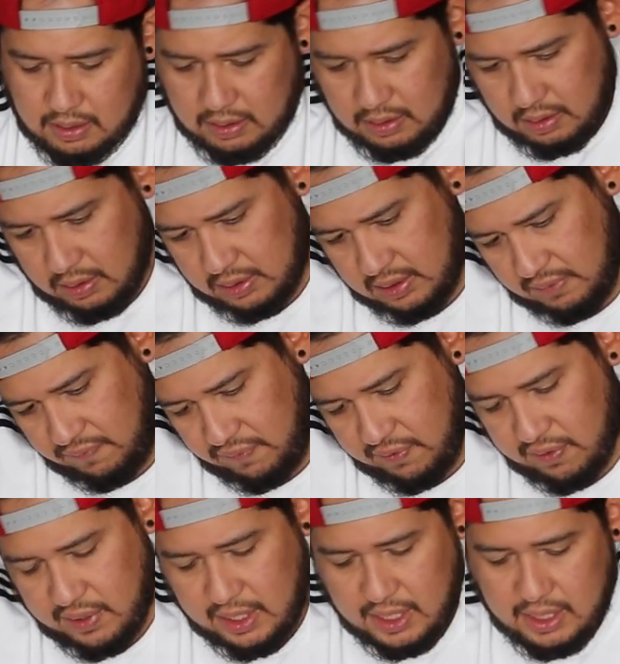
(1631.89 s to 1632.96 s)
It looks
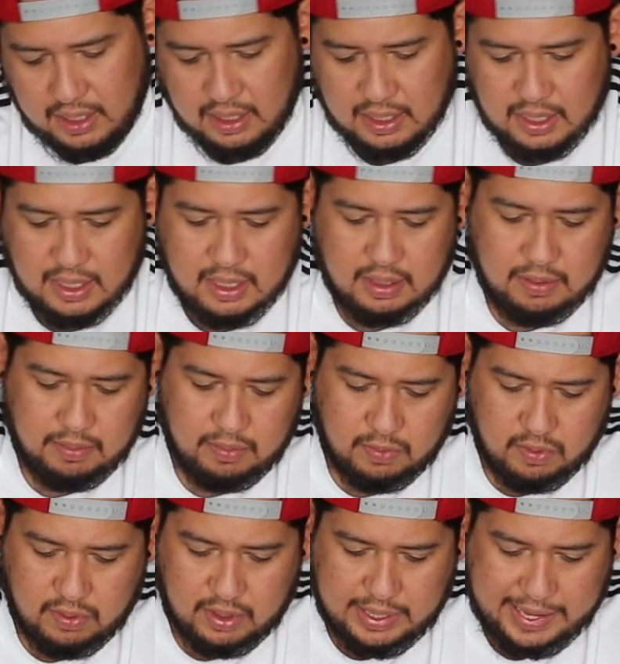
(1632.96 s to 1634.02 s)
fruity,
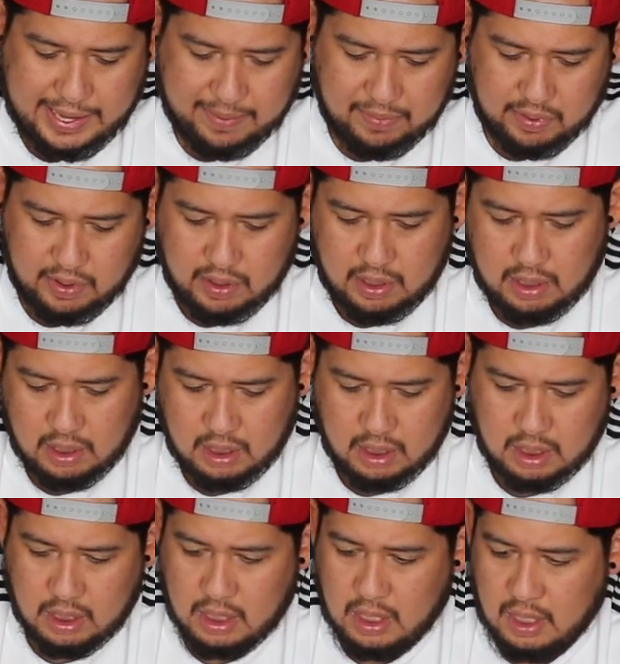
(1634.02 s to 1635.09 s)
more amber.
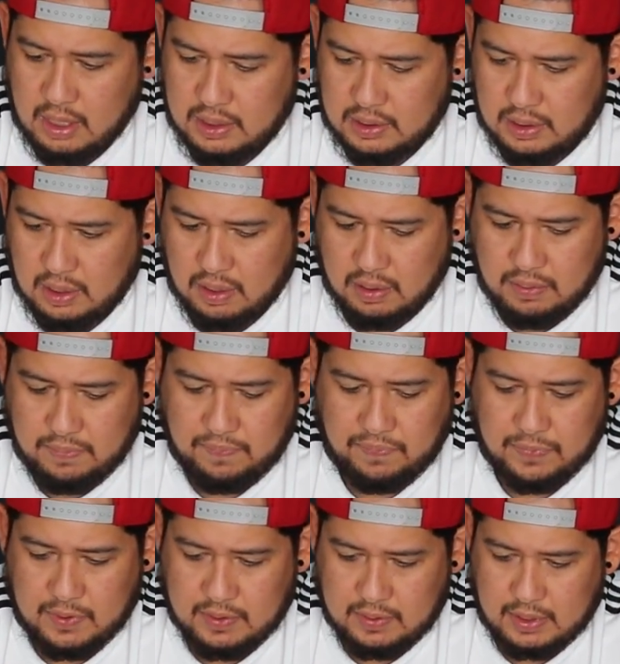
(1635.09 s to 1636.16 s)
So
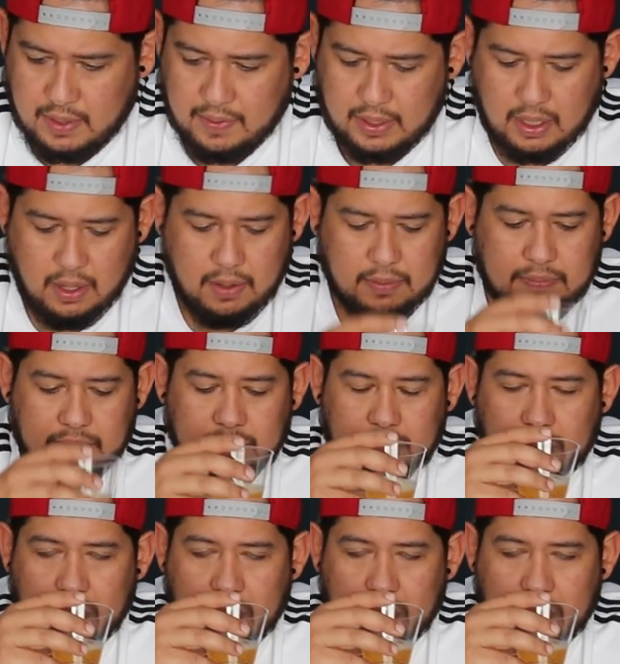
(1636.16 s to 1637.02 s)
let's give it a go.